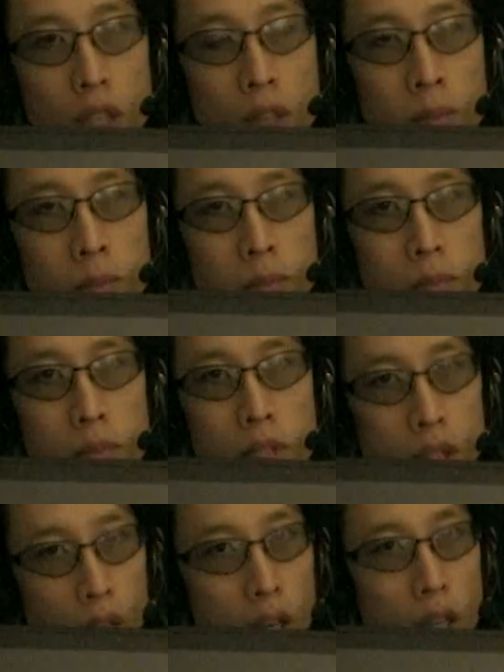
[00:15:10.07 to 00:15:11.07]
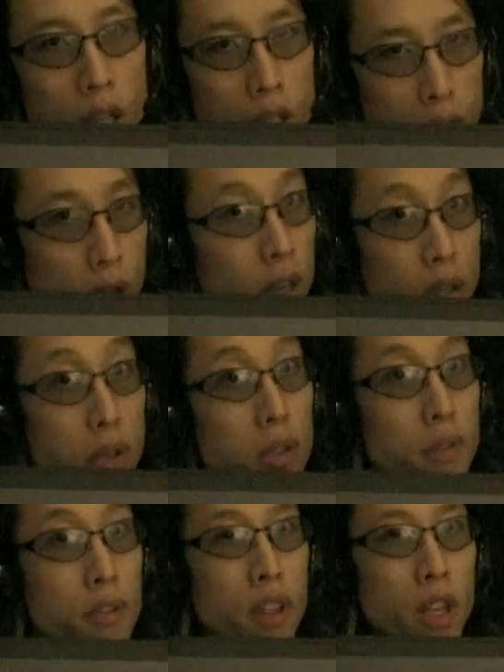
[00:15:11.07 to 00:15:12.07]
Um, designing and drawing are
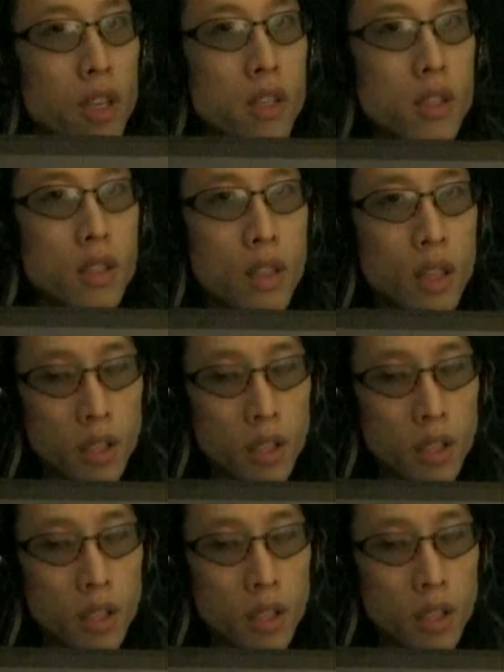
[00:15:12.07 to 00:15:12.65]
two different things.